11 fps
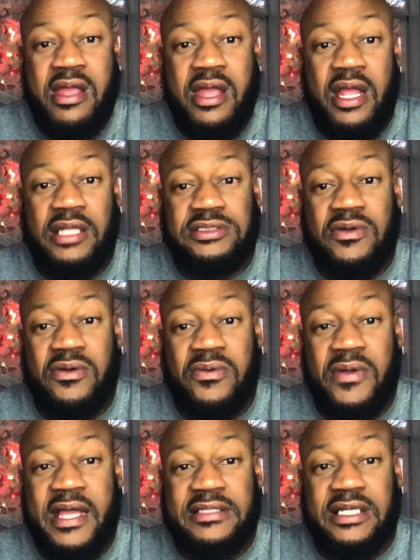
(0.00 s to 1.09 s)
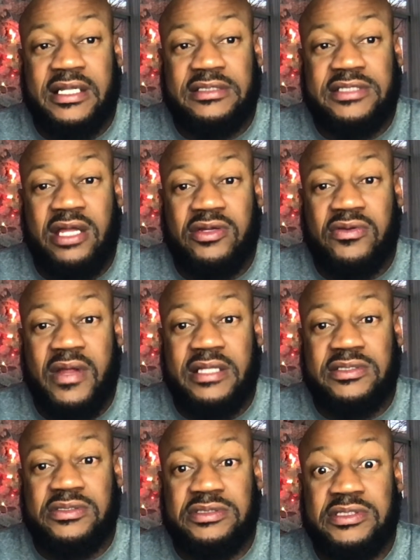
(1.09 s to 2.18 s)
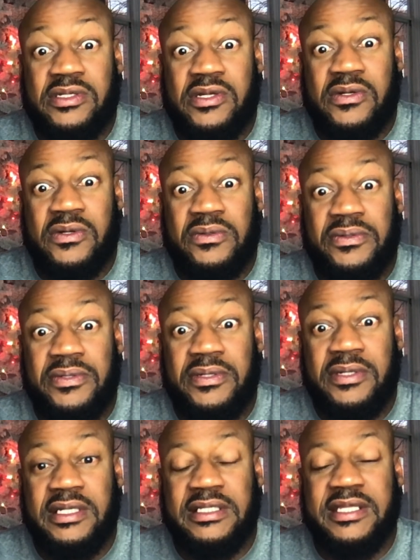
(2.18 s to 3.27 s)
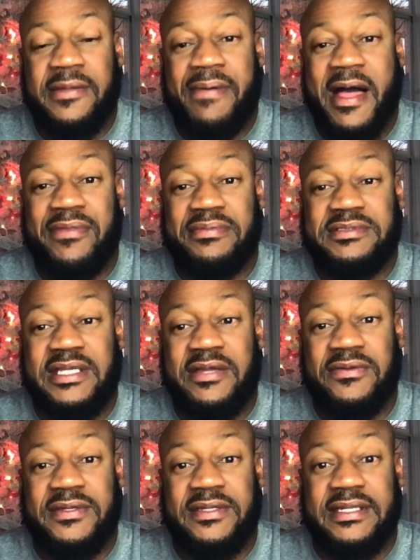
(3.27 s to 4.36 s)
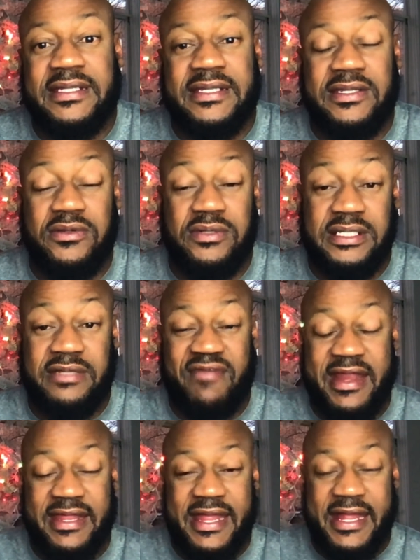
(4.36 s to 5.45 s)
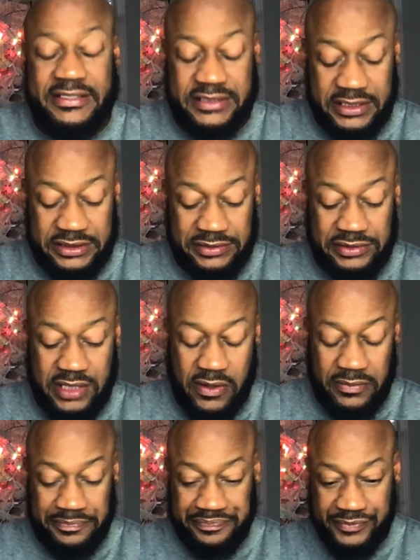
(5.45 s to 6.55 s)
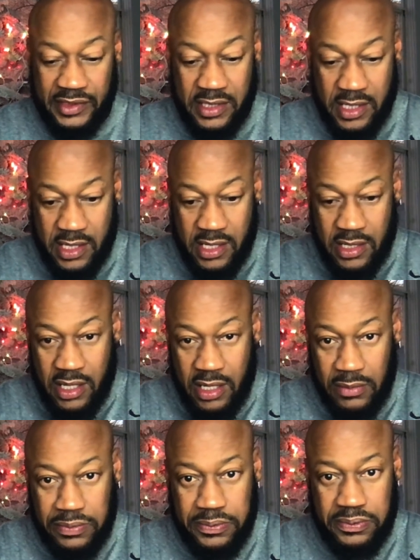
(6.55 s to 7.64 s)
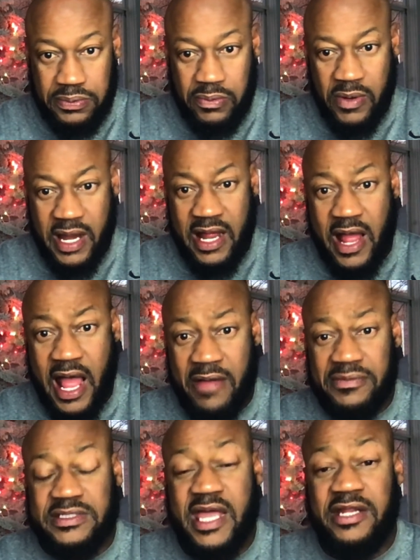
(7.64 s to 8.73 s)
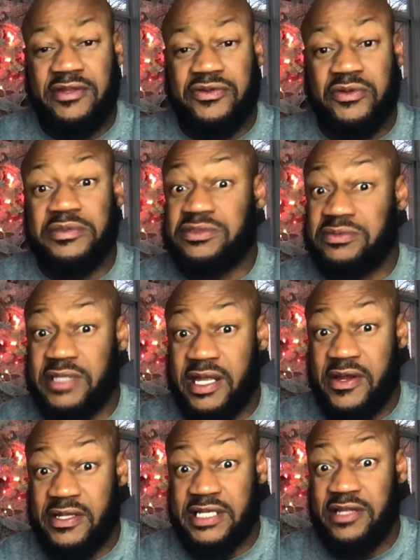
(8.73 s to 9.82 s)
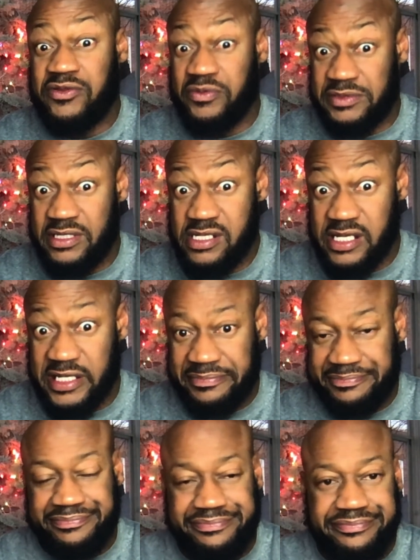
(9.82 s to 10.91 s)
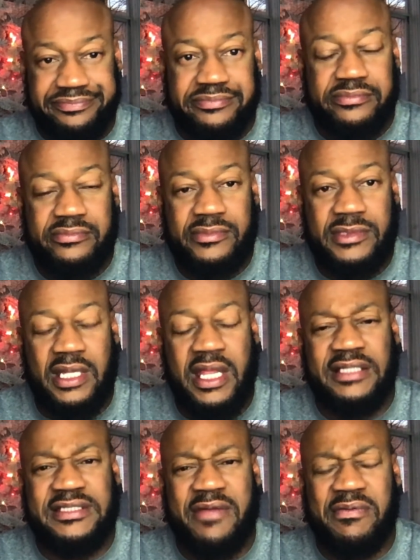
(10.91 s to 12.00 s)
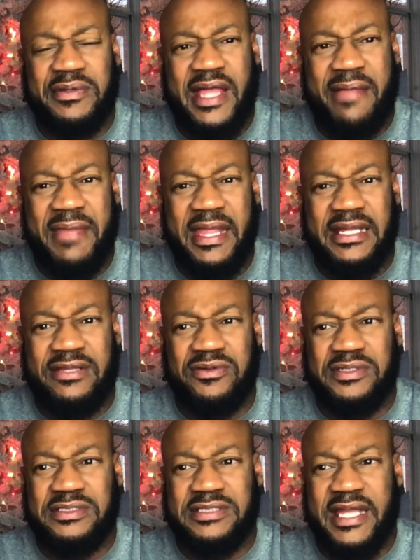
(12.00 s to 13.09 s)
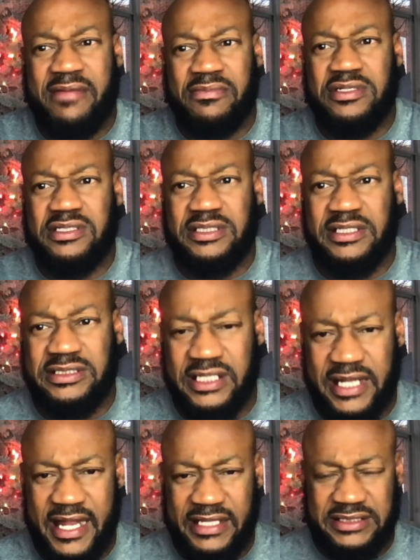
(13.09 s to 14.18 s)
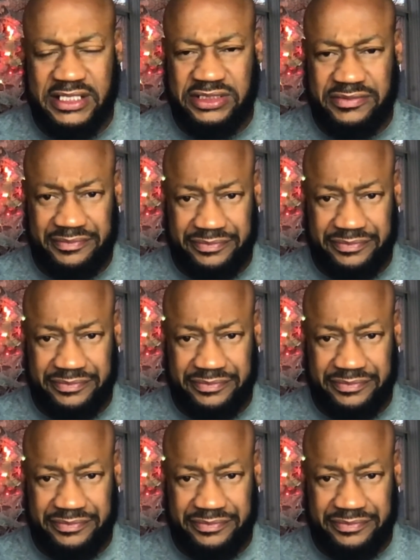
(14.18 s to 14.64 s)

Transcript: And so as I started looking around, I said, uh-oh. And the thing popped up saying, you need to find a gas station. So where I was cutting through was through the area I was cutting through was the hood. I was like, well, I'll make it through this damn hood to get to a gas station.